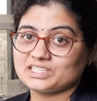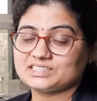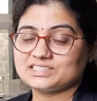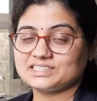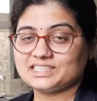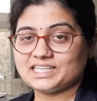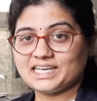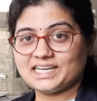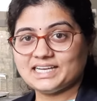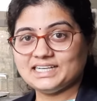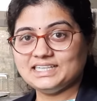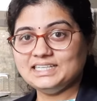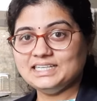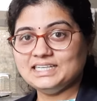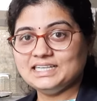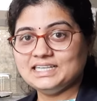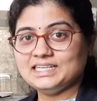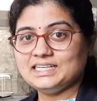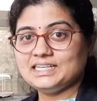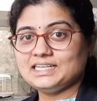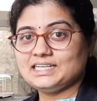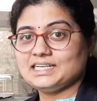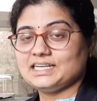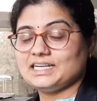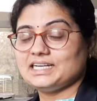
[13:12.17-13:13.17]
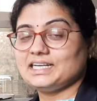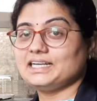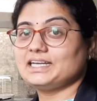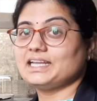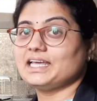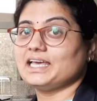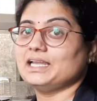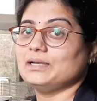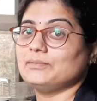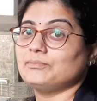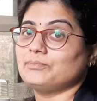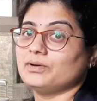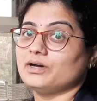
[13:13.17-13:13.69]
Then it
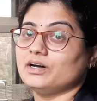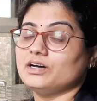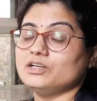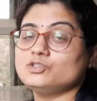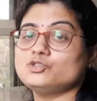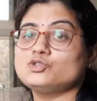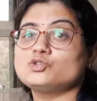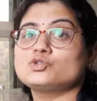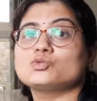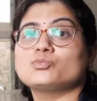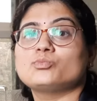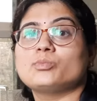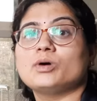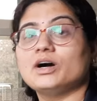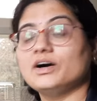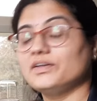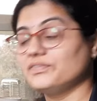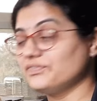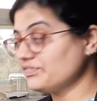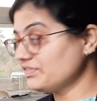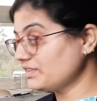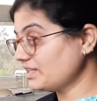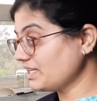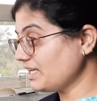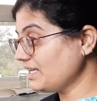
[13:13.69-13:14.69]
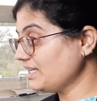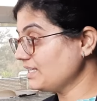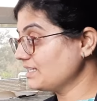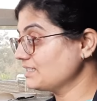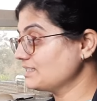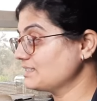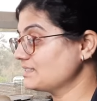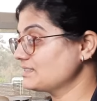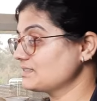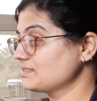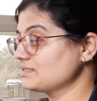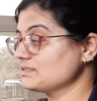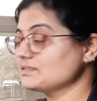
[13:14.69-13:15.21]
helps us to burn things.